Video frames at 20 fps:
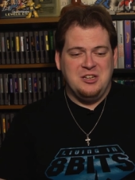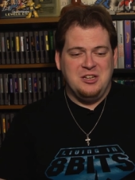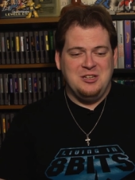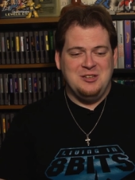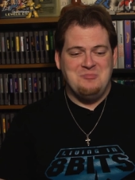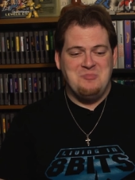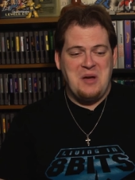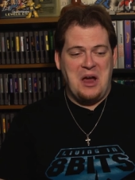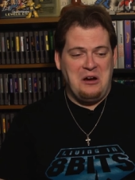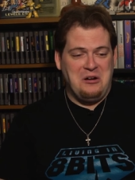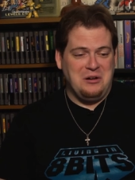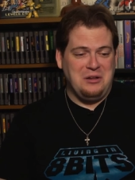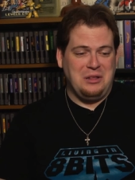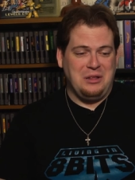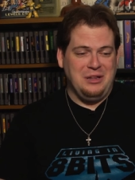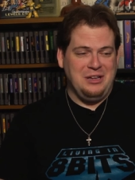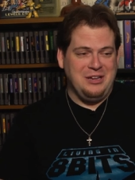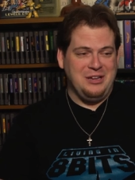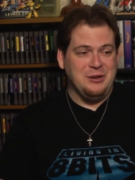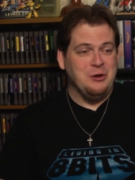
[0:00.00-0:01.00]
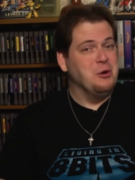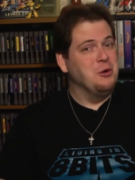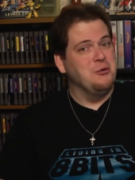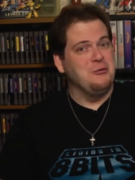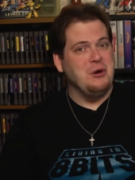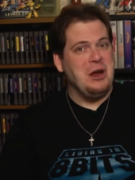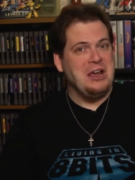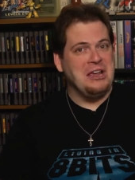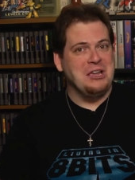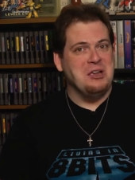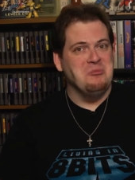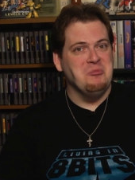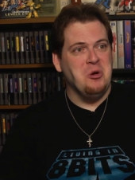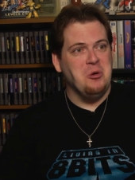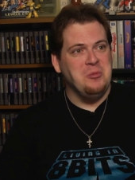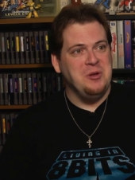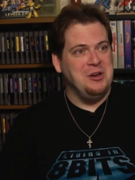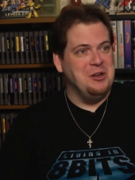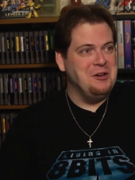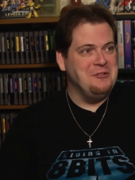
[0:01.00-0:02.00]
embarrassing and nerve-wracking
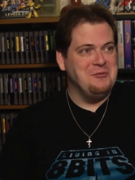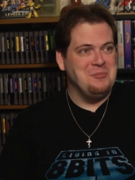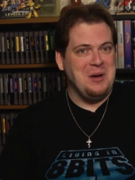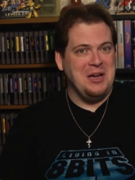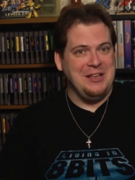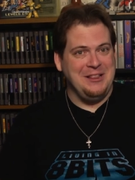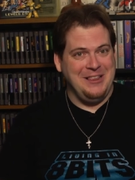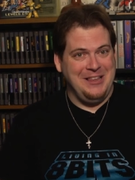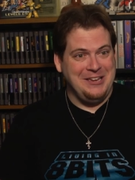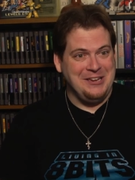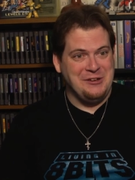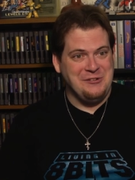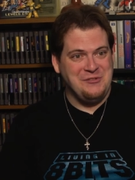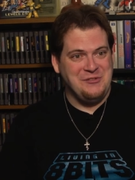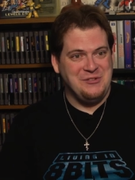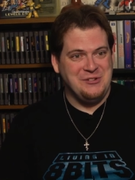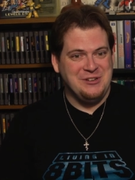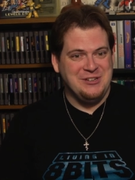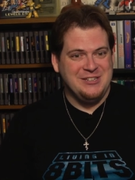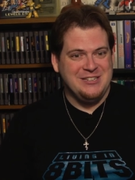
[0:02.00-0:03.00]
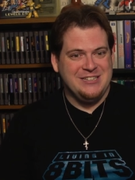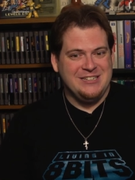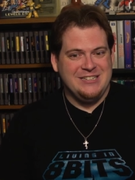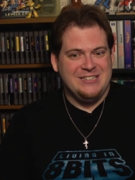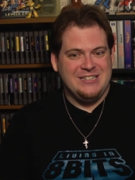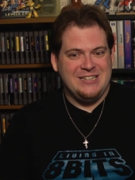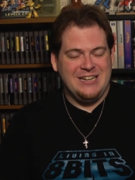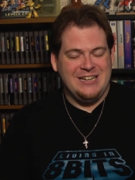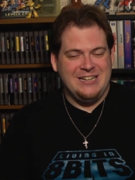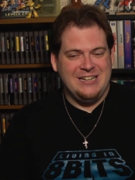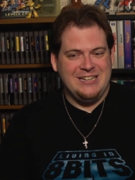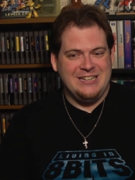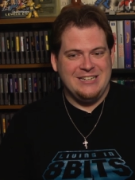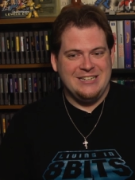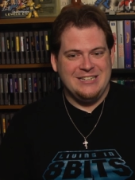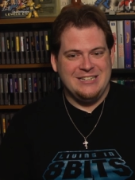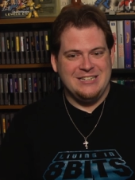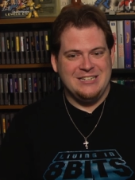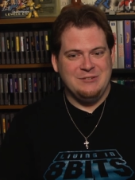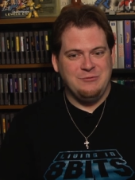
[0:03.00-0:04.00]
moment of my life.
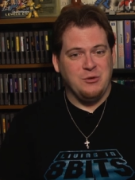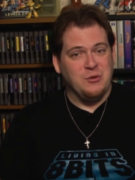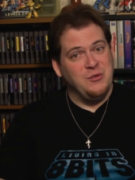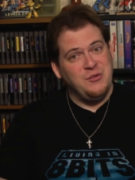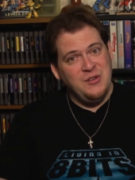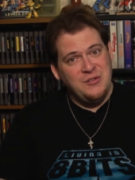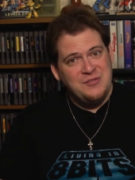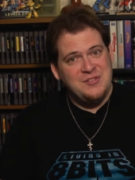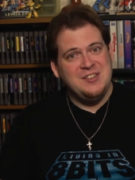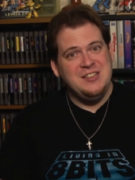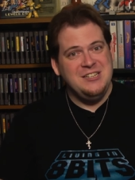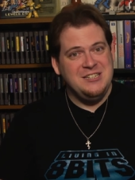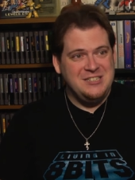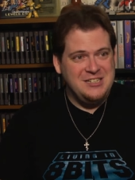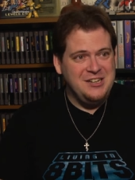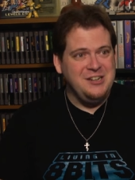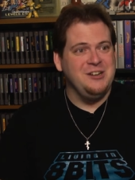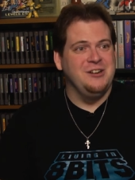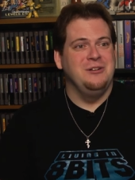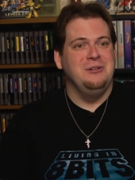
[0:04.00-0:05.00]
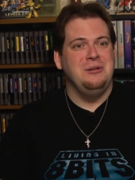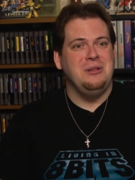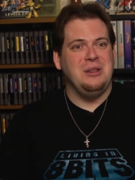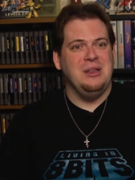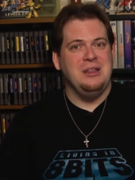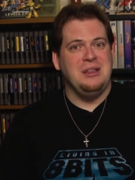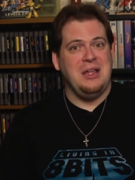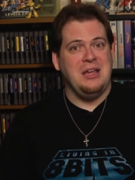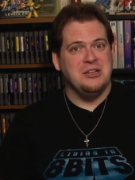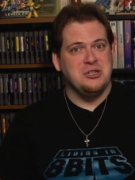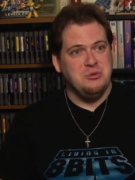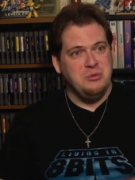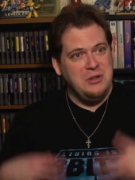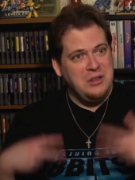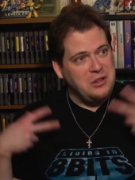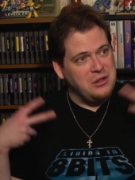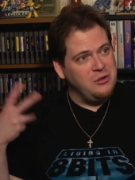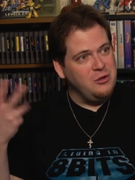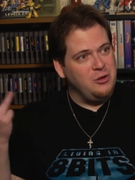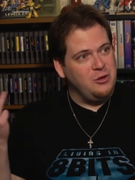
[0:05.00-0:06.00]
And for 15 years, it's actually
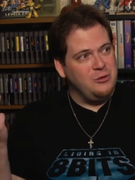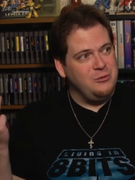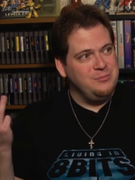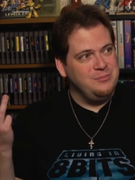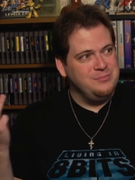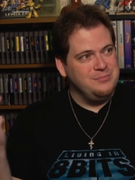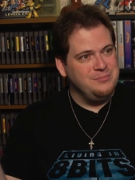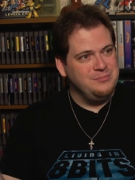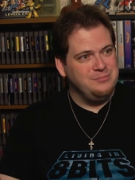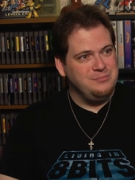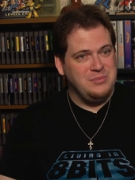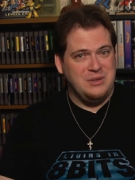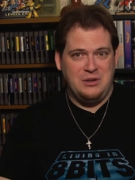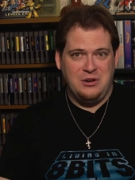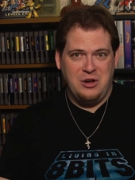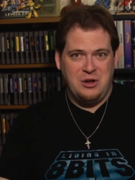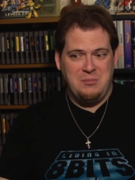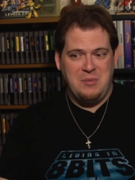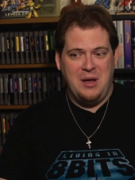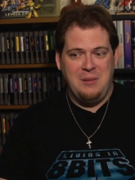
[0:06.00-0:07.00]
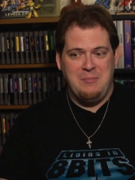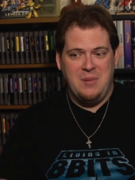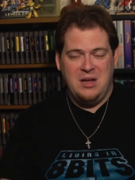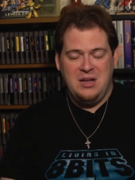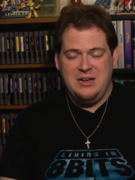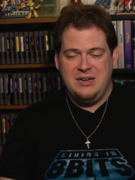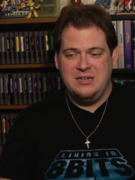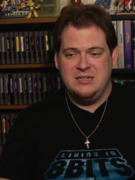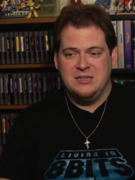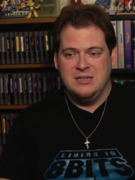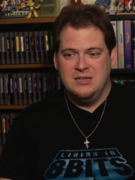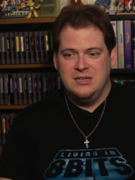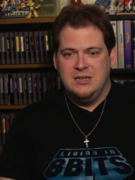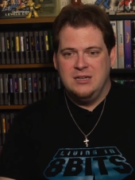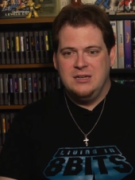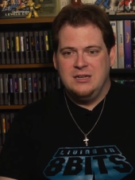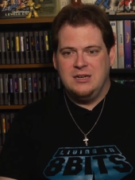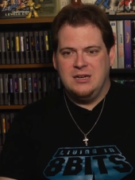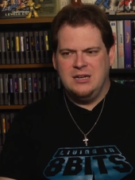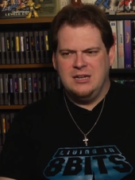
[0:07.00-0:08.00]
still been on my mind.
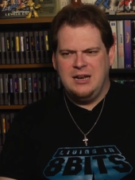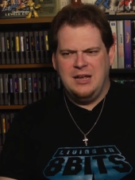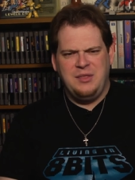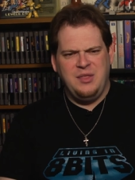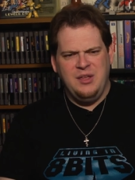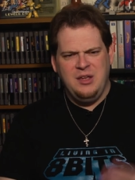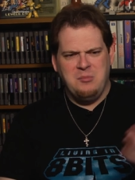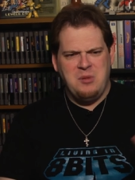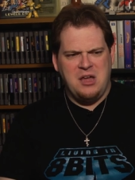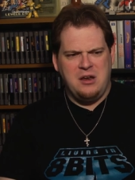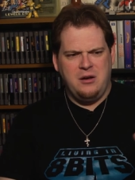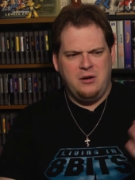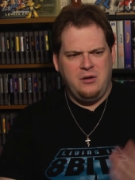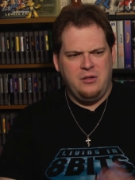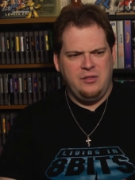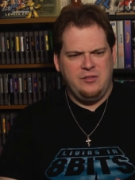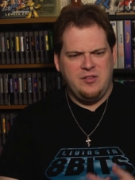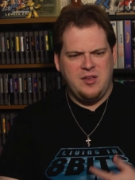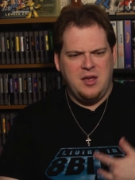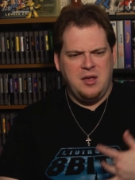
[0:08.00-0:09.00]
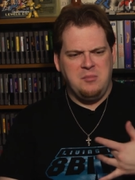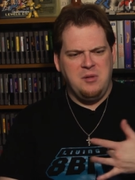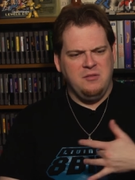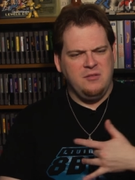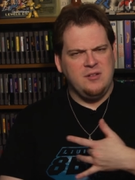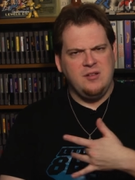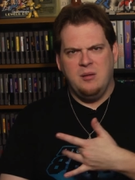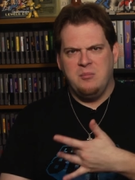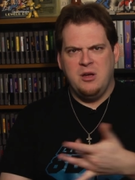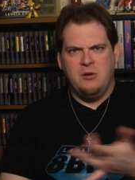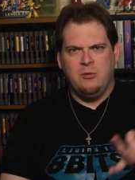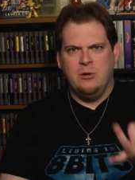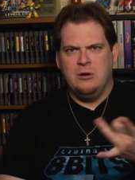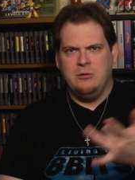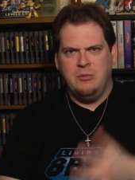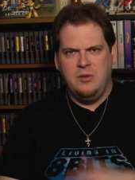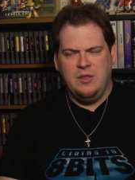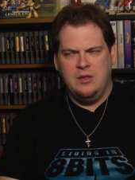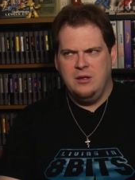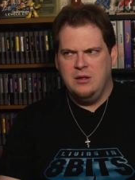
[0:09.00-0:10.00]
And I think about it all the time, every time I
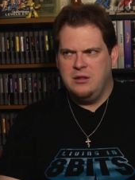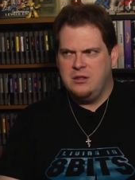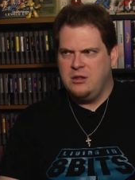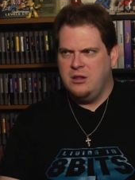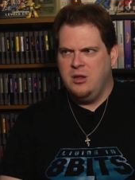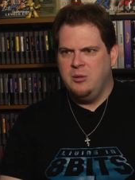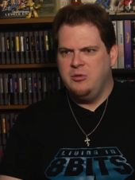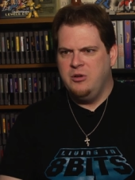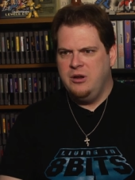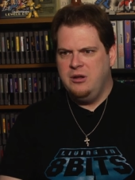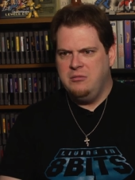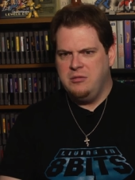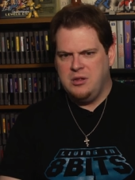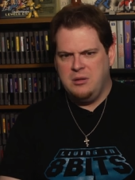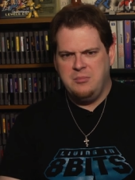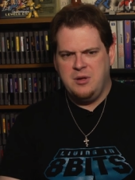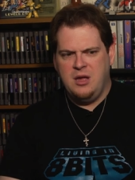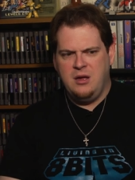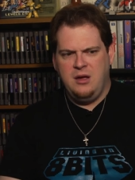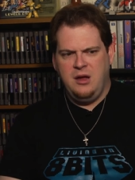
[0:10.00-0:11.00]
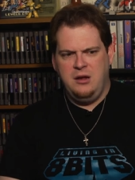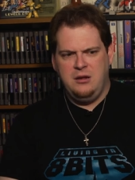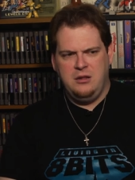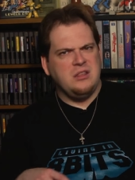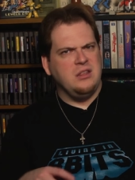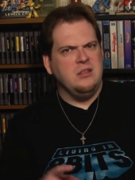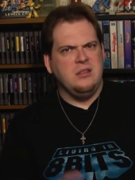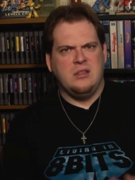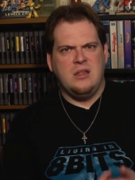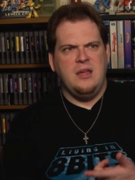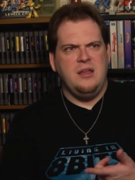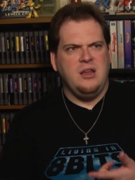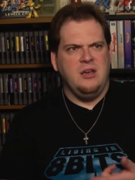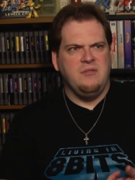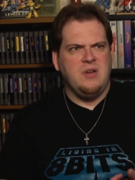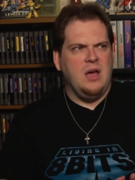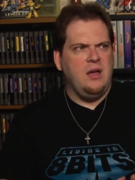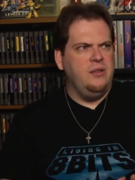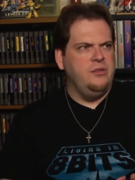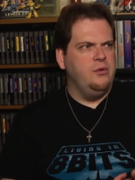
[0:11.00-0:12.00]
work with a celebrity of some kind. Since then,
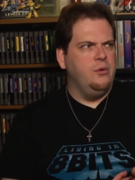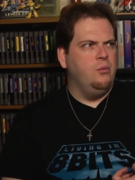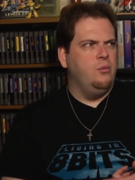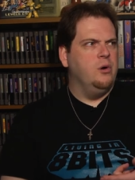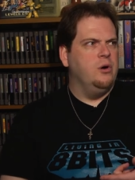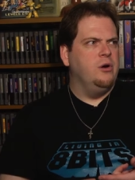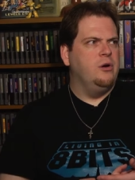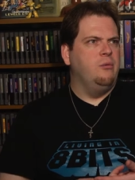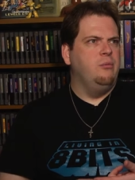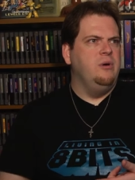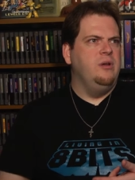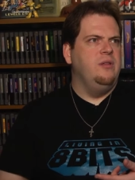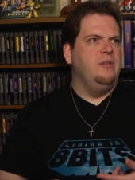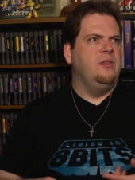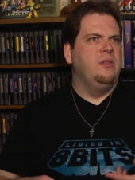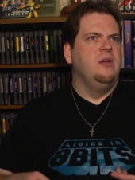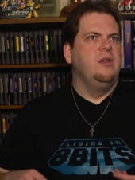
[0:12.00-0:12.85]
I've gotten to work with